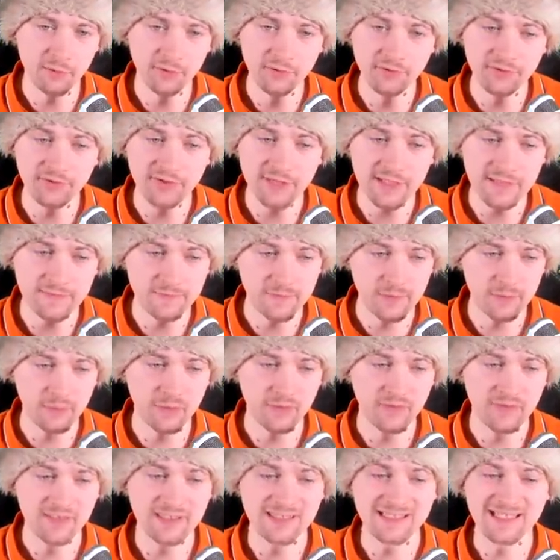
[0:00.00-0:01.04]
I want these three
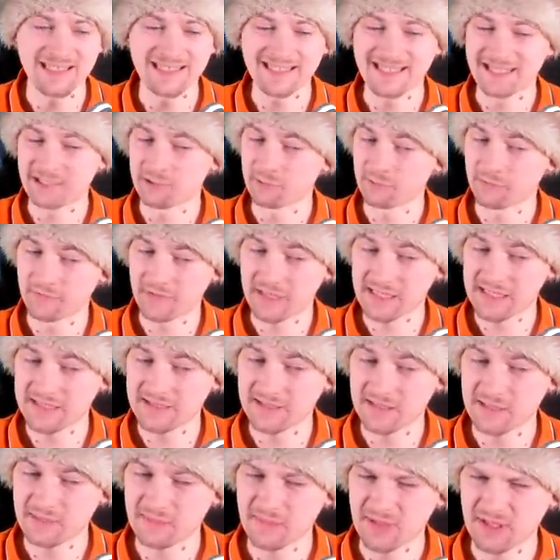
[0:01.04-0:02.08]
provinces. That's a lot of, I guess,
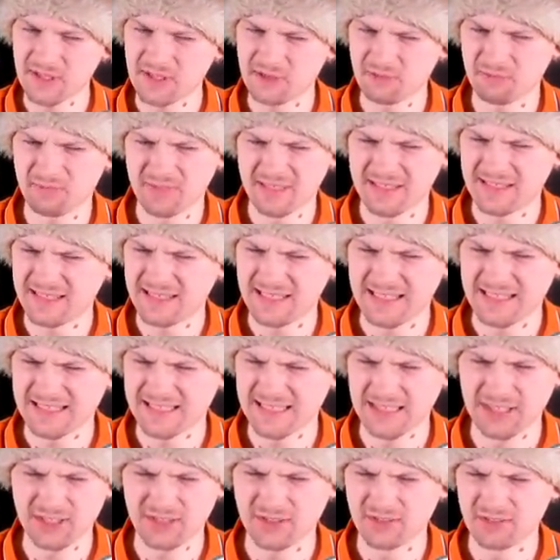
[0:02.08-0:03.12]
expansion, but
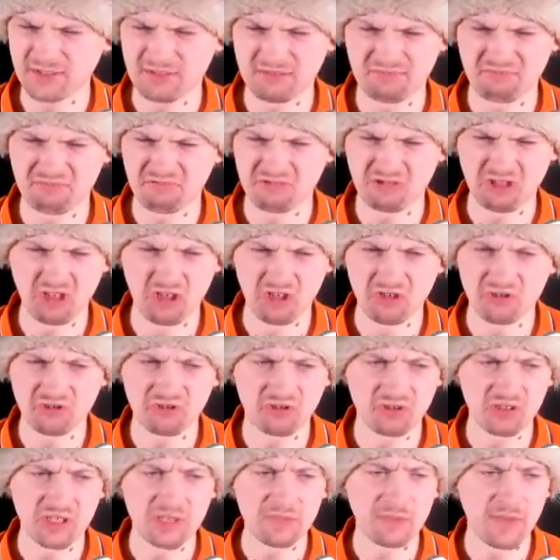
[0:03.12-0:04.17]
these nations
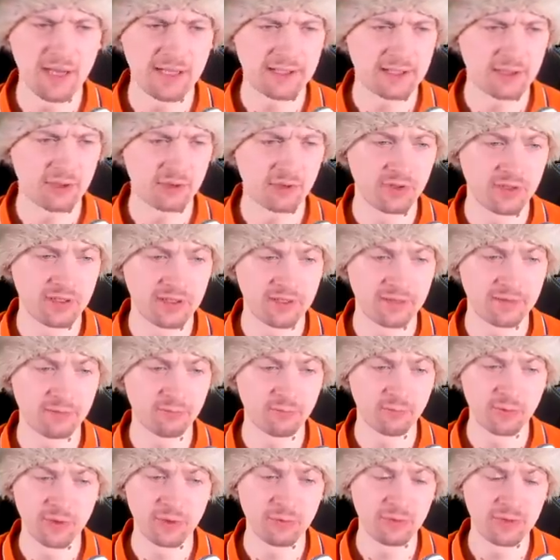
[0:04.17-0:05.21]
don't really matter
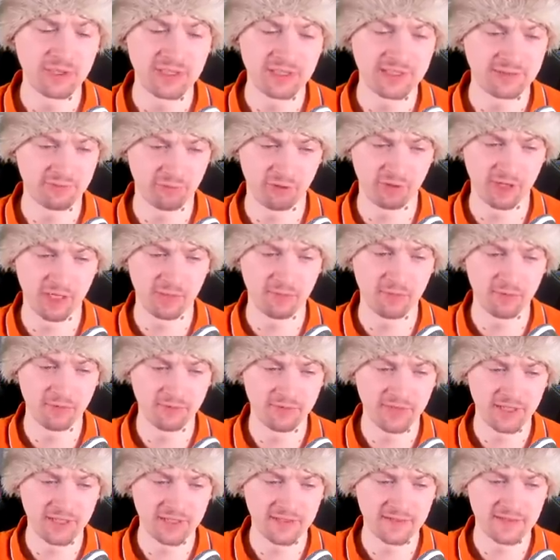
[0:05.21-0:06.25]
when we talk
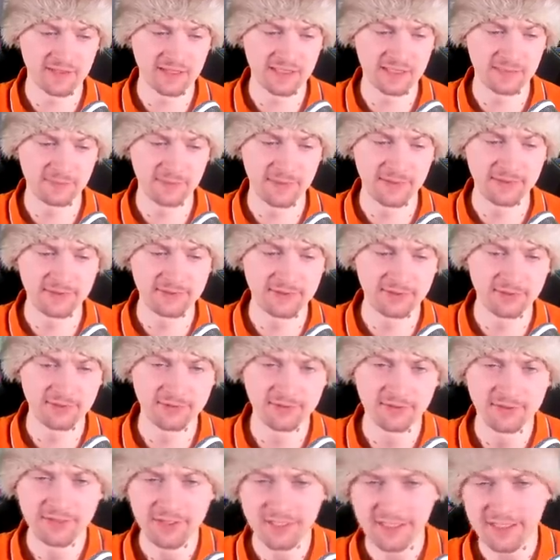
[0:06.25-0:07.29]
about the
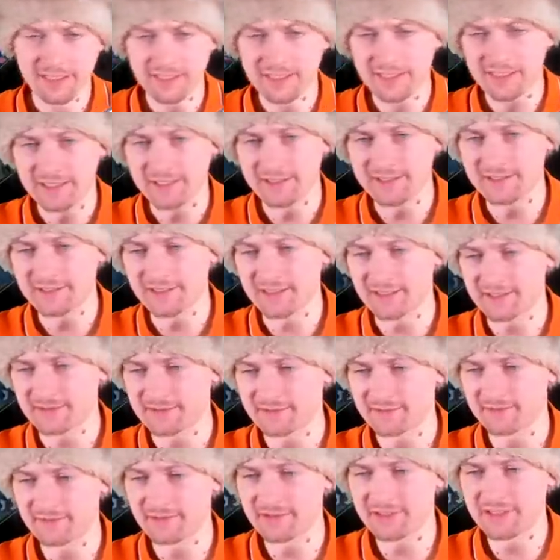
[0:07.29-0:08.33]
expansion. Let's
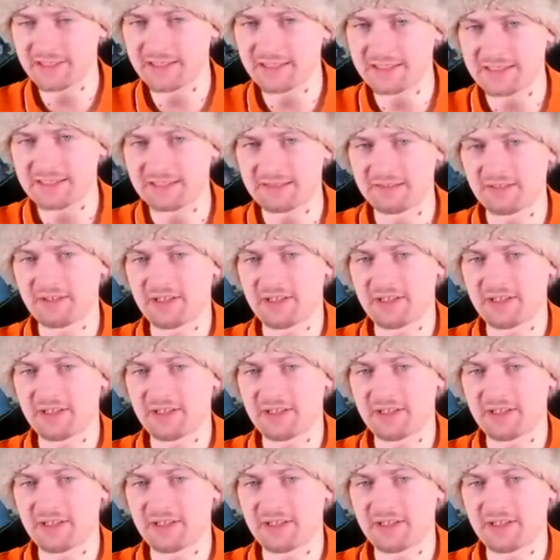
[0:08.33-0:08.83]
just do this.